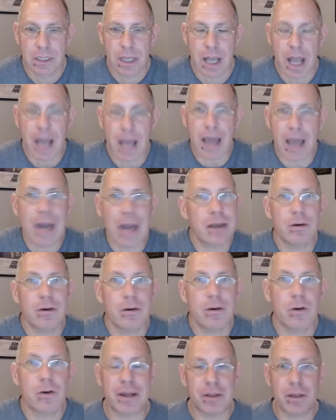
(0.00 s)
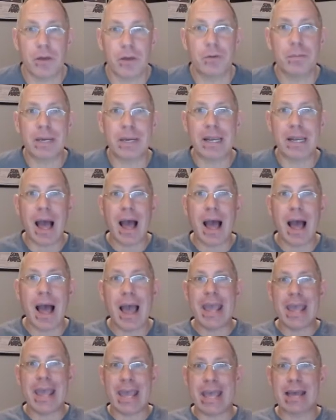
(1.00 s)
I, I don't know about you, but I
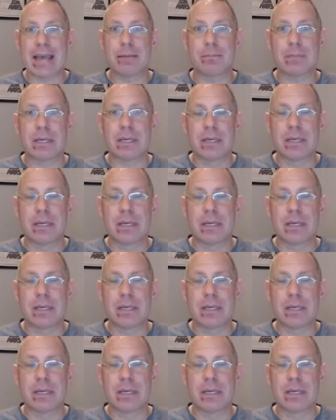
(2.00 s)
am,